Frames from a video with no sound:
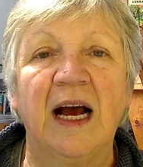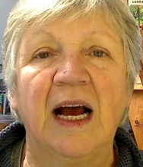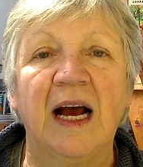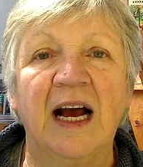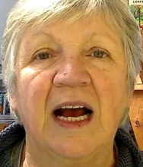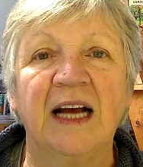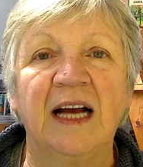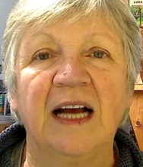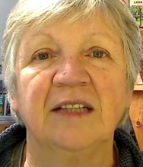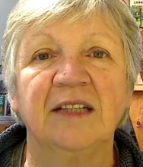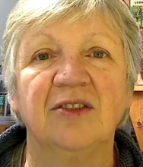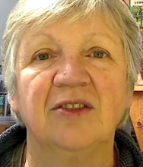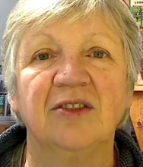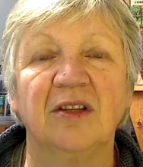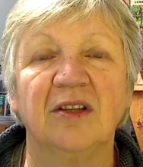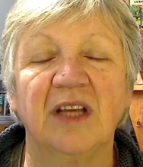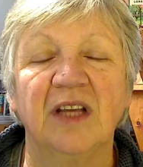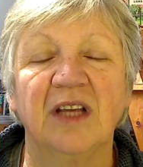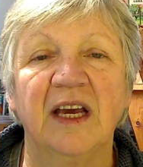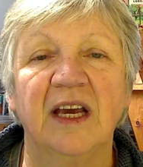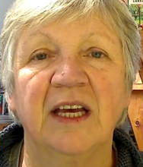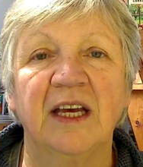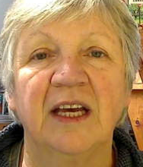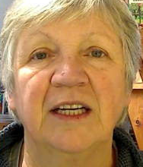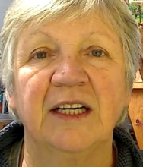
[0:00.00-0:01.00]
And
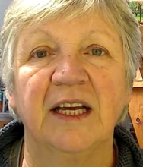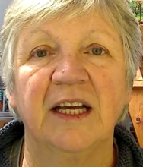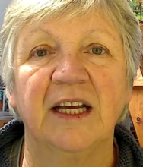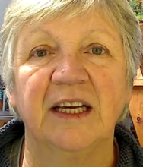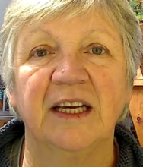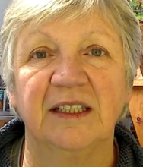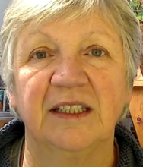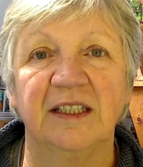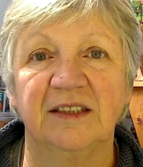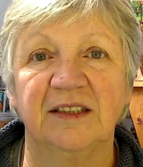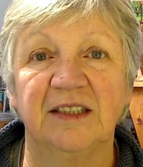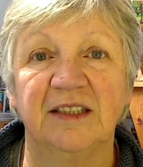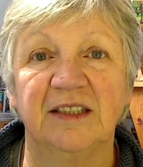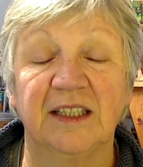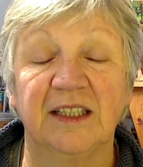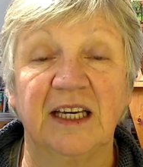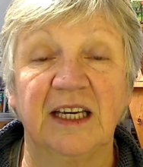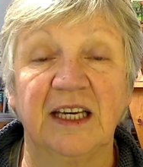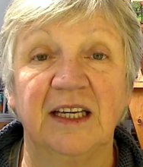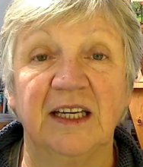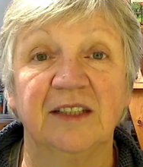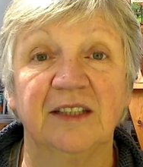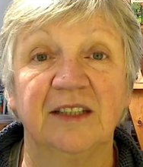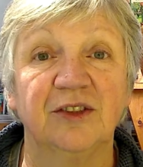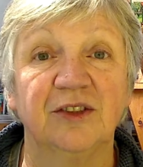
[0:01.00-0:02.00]
then it's a
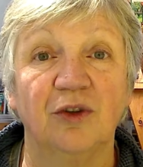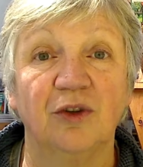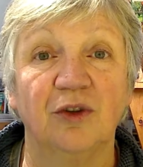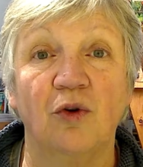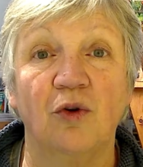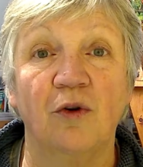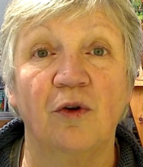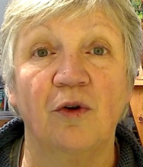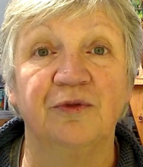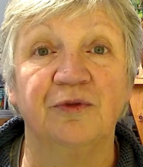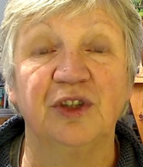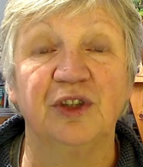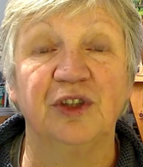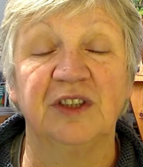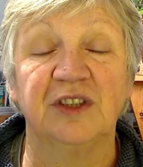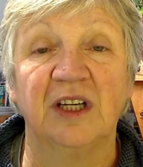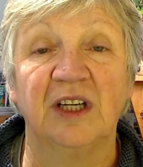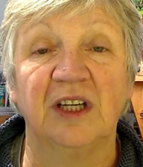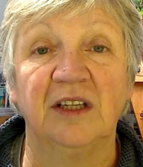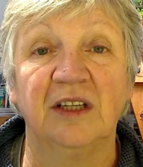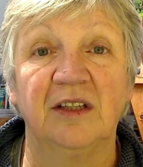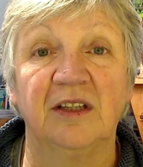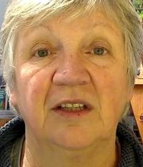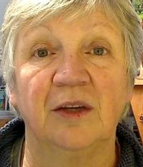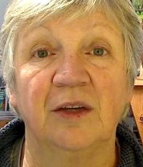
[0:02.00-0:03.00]
case of
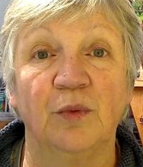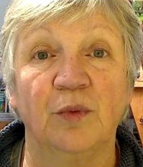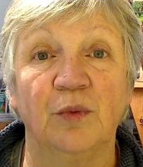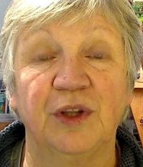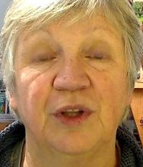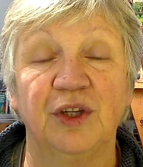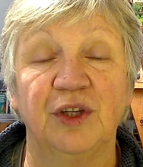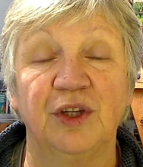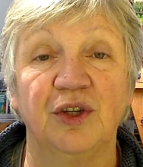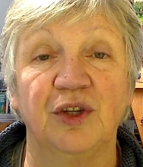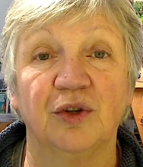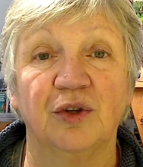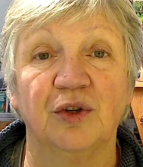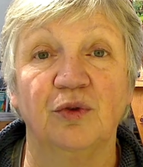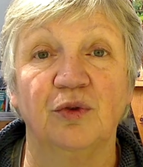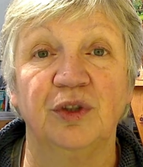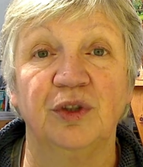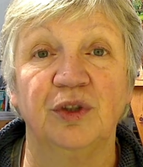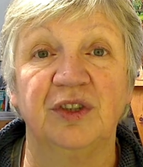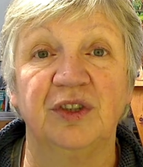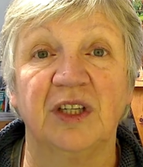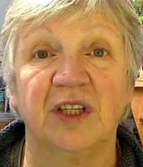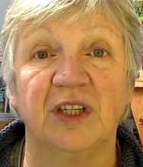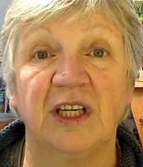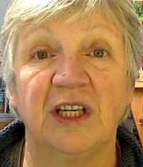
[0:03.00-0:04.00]
deciding whether you're
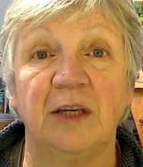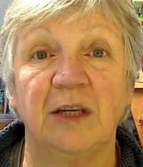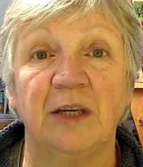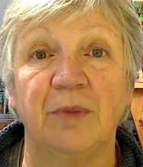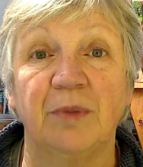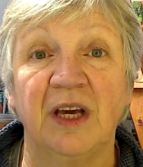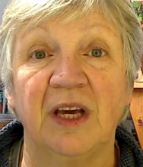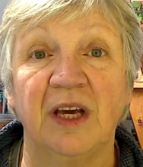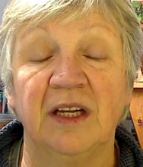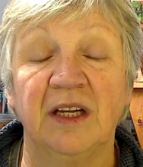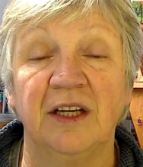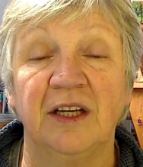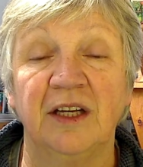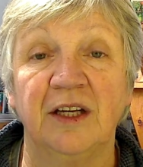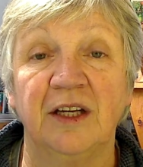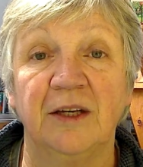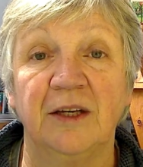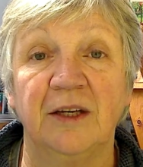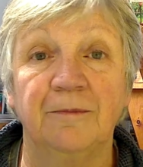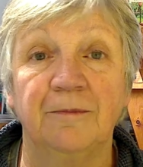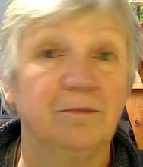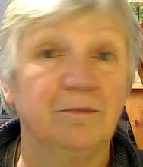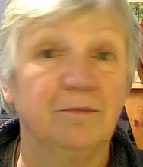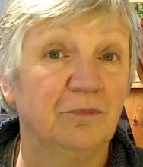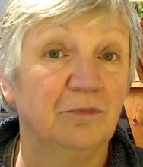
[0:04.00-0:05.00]
going to keep
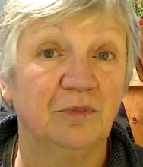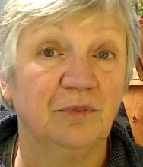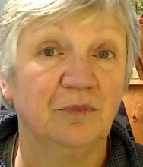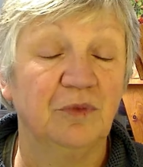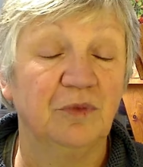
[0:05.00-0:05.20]
any